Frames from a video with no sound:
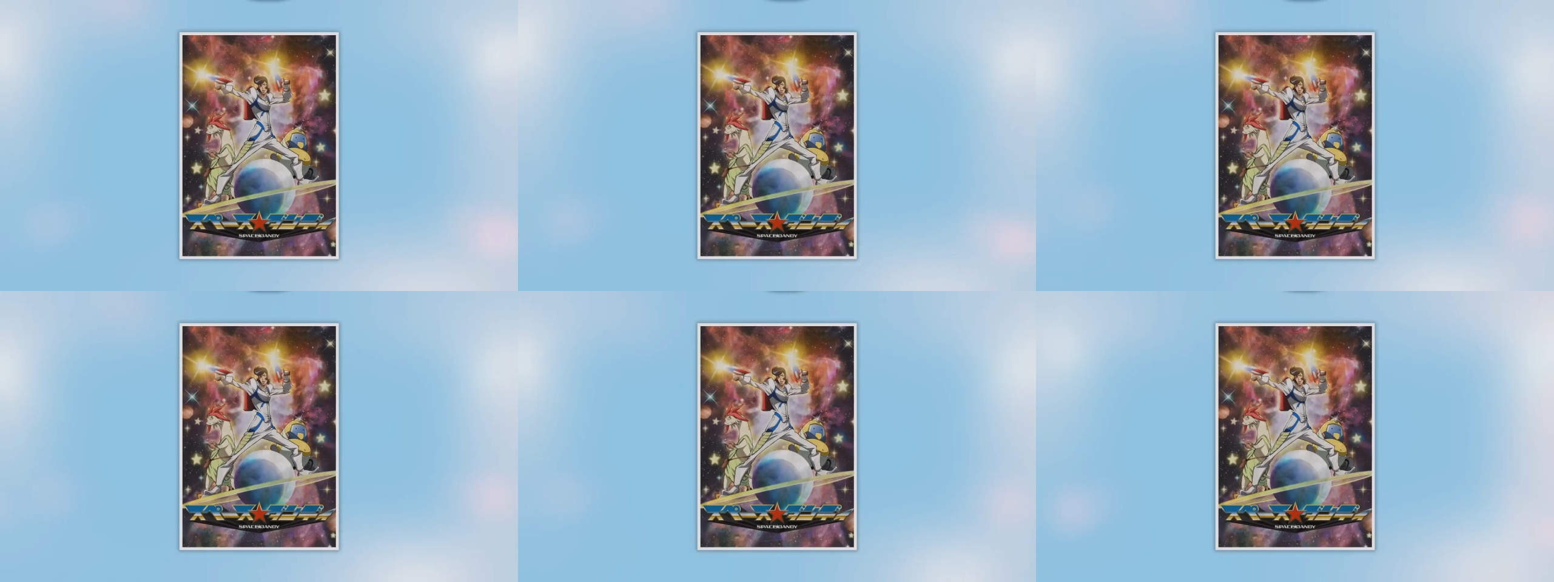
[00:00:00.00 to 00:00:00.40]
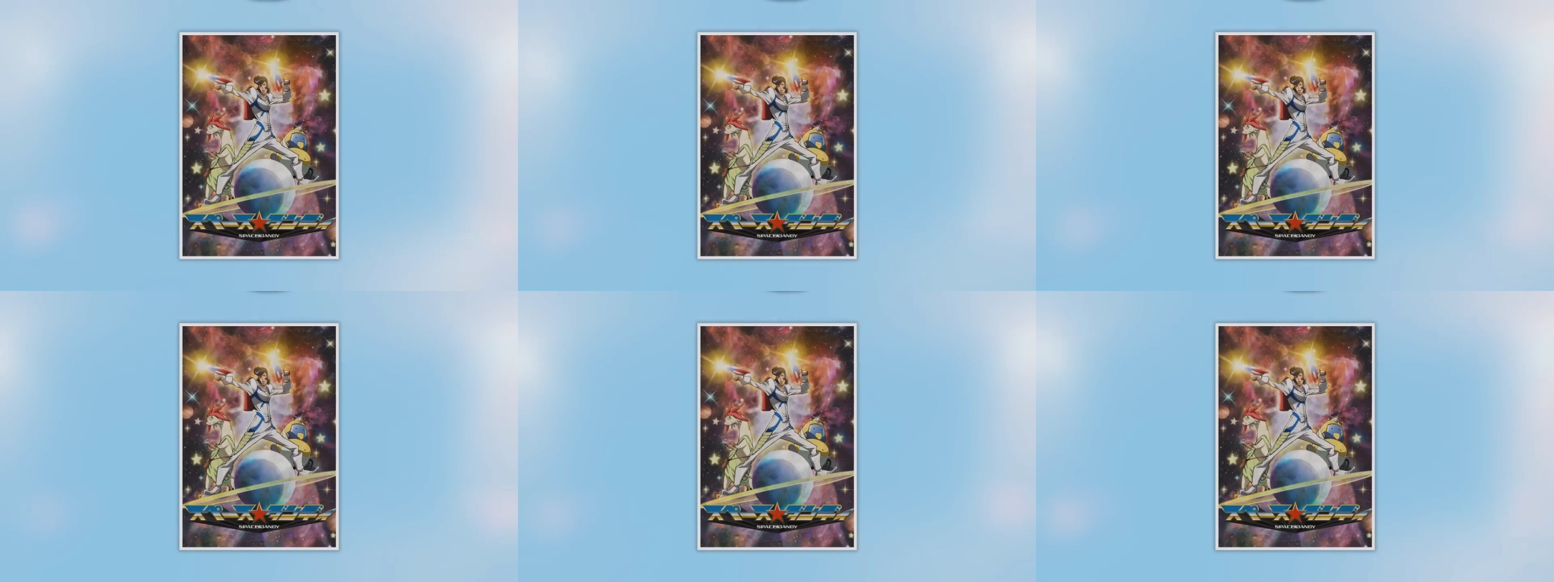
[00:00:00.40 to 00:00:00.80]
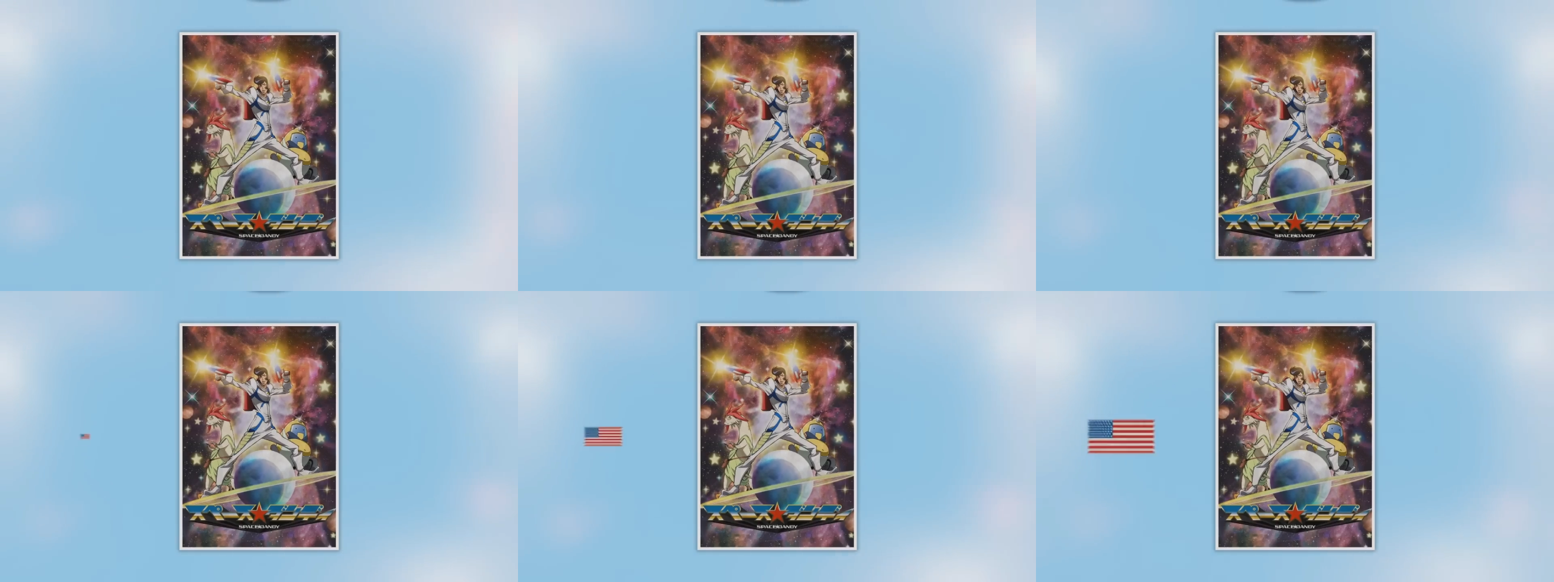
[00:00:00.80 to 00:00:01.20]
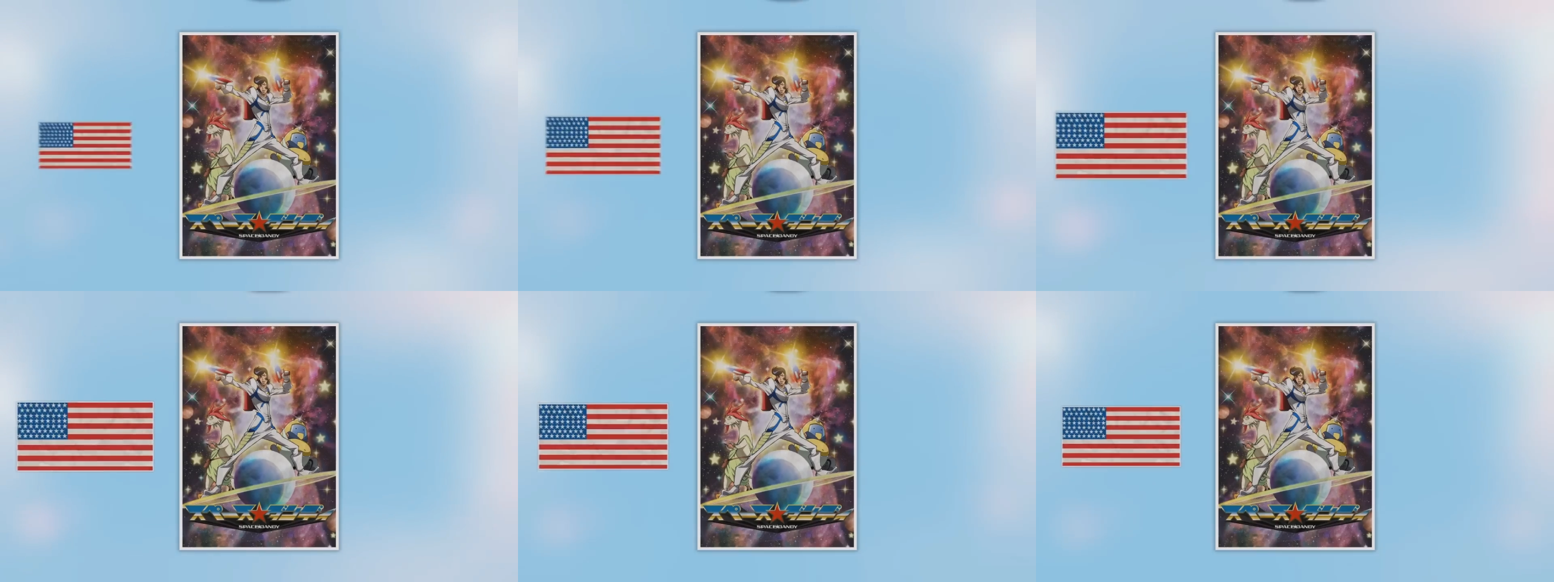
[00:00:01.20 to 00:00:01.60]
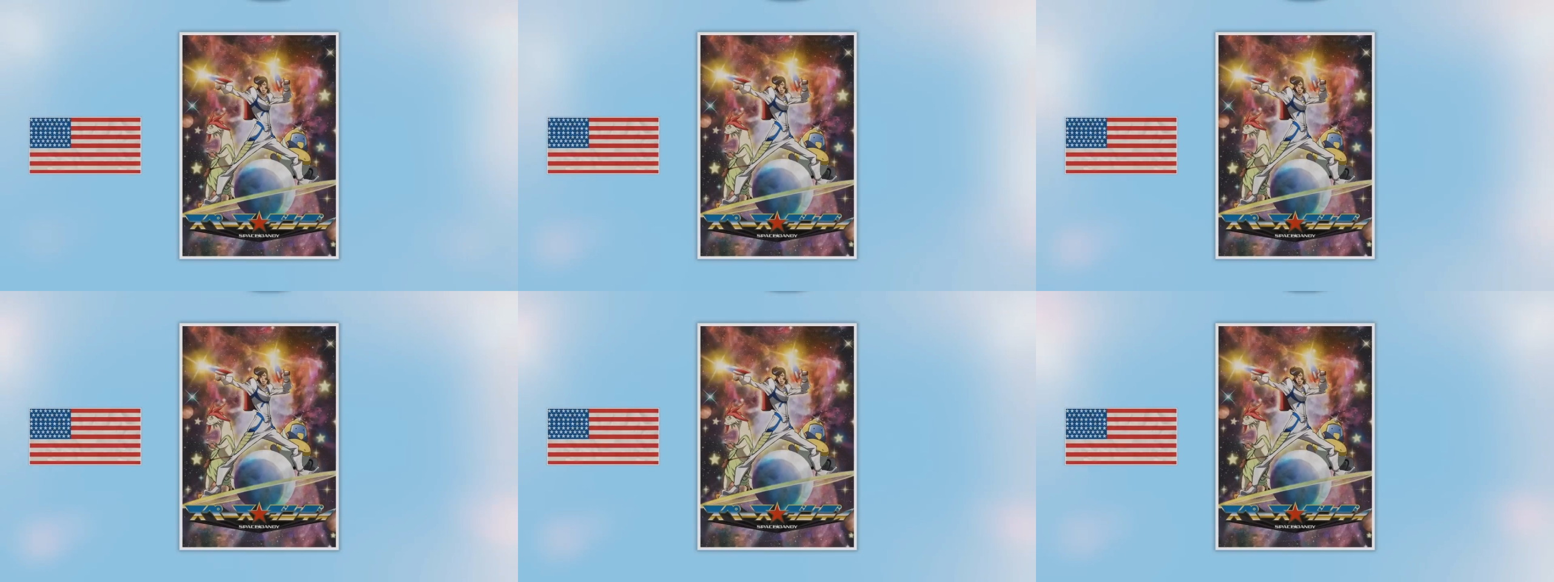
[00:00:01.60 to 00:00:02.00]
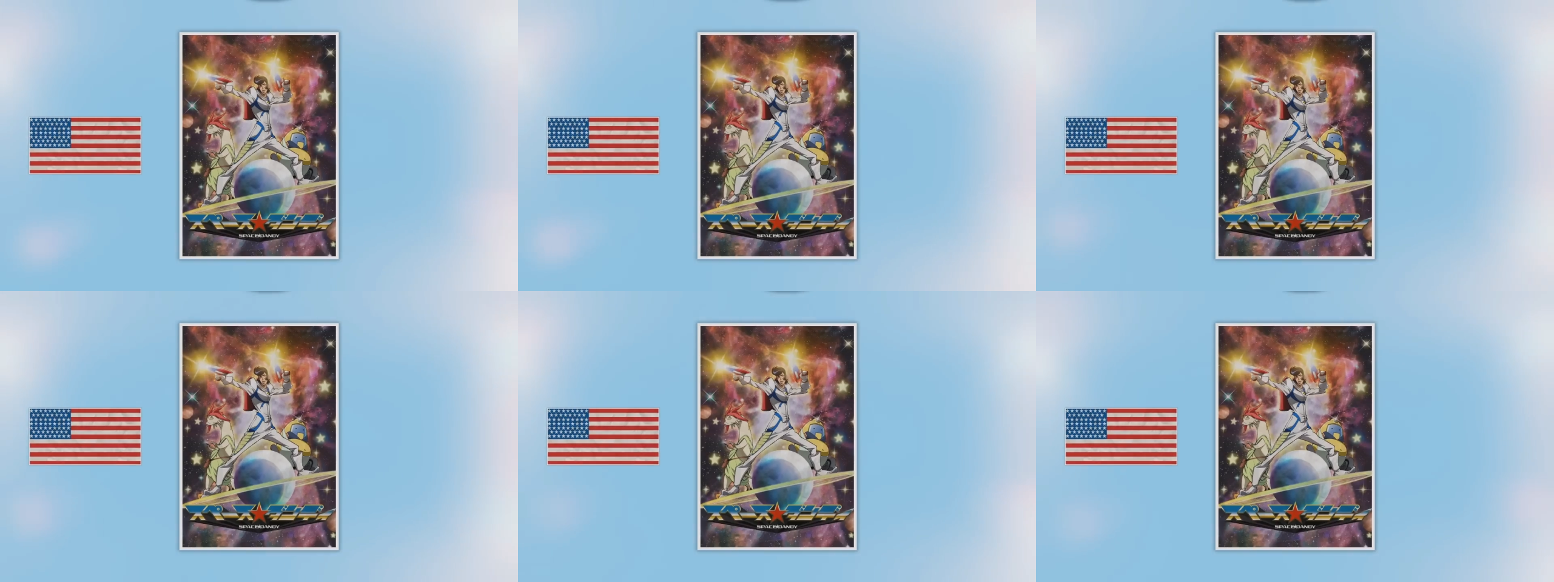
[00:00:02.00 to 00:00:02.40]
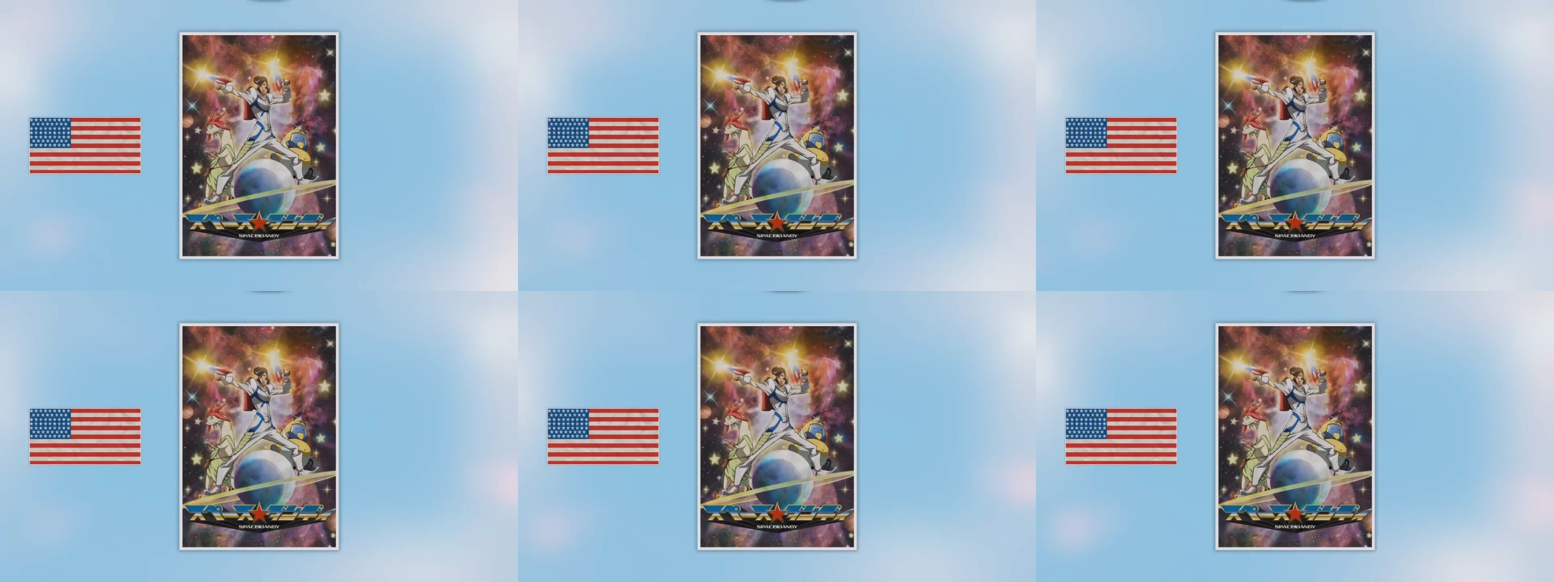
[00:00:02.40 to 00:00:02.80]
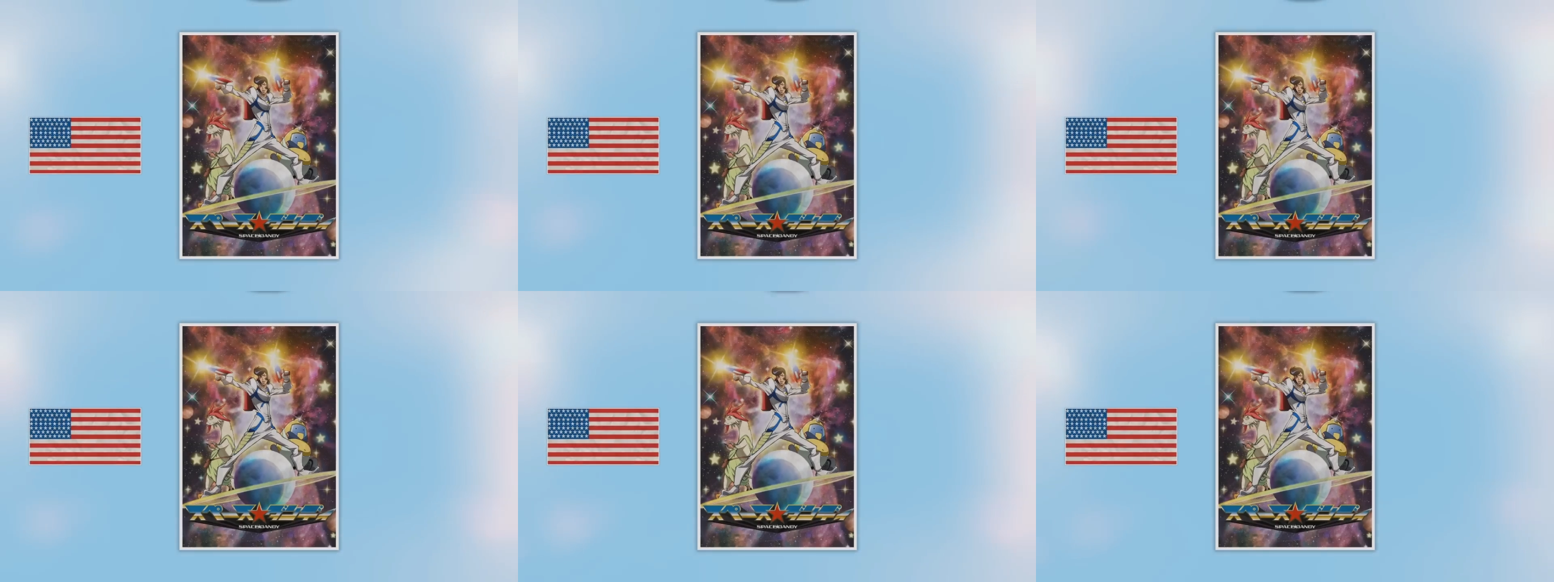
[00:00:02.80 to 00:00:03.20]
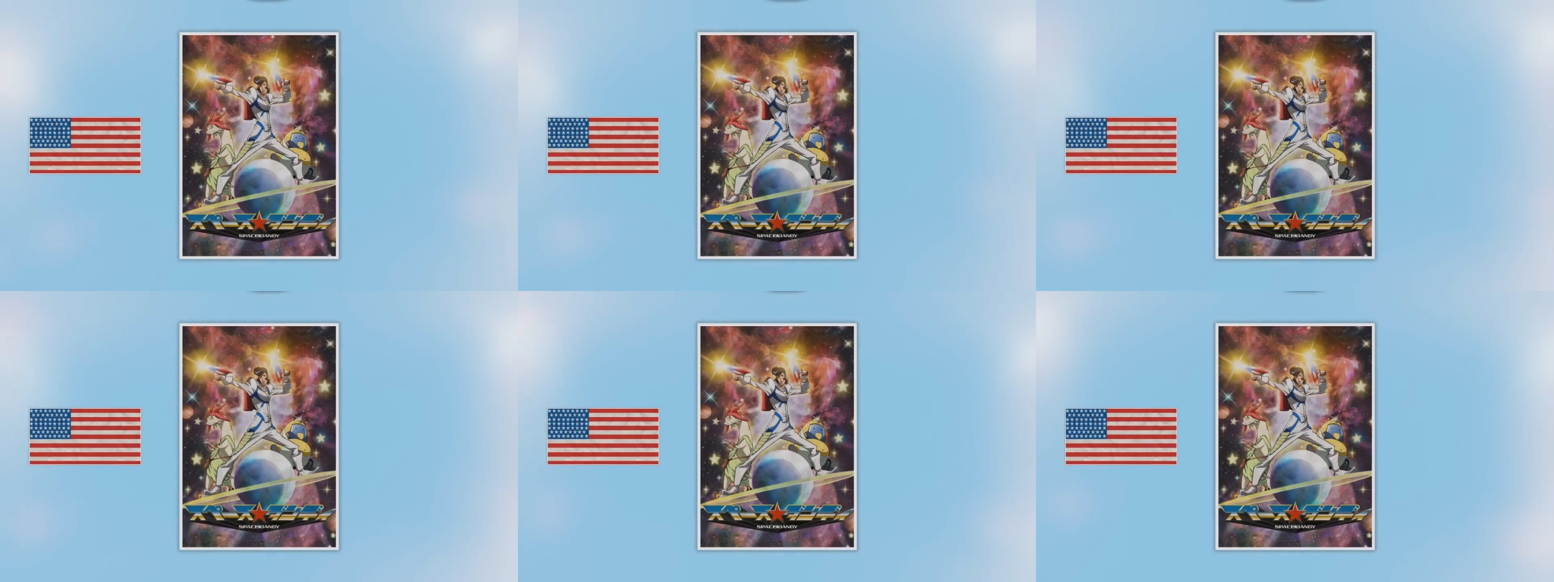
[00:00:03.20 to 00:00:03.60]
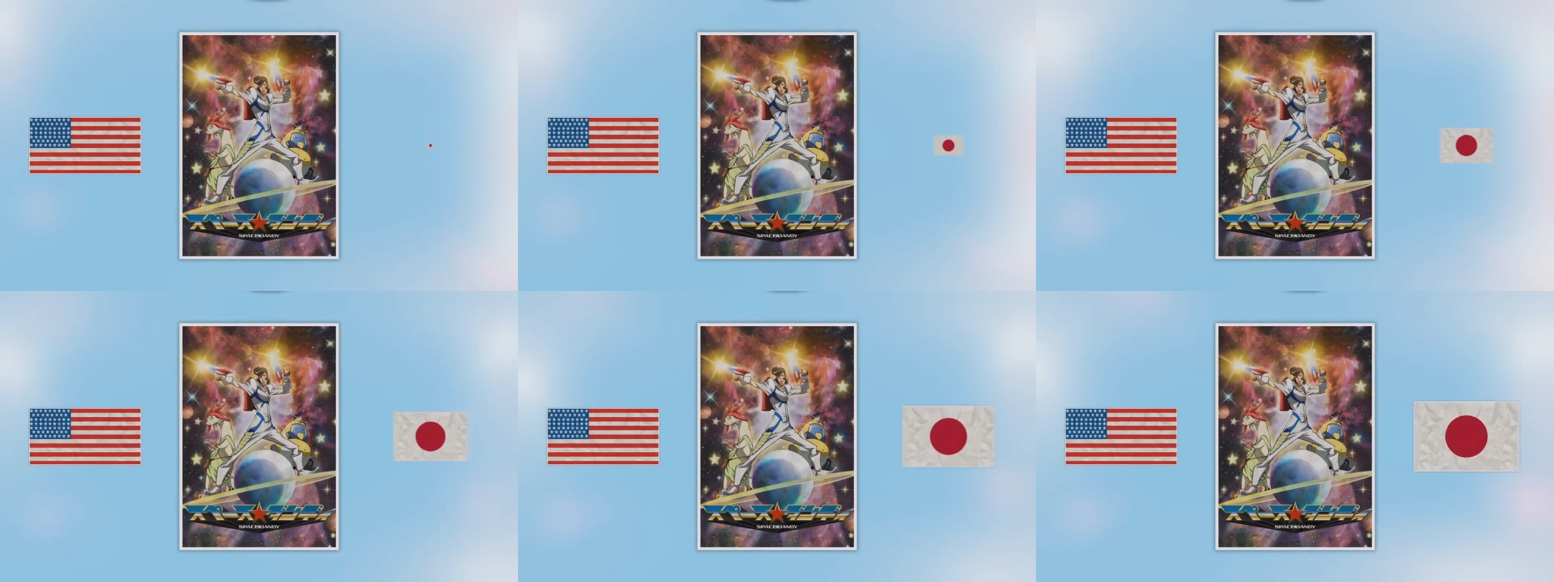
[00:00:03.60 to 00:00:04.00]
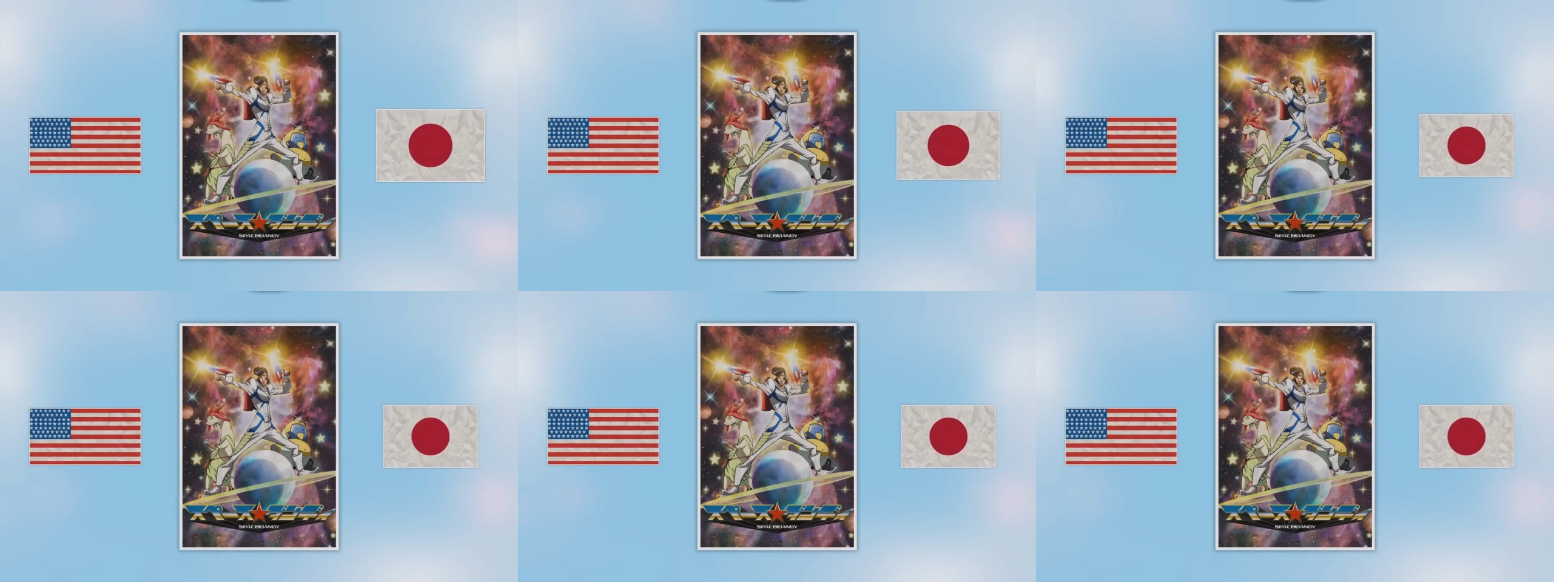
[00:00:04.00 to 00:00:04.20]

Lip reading: (no speaker visible)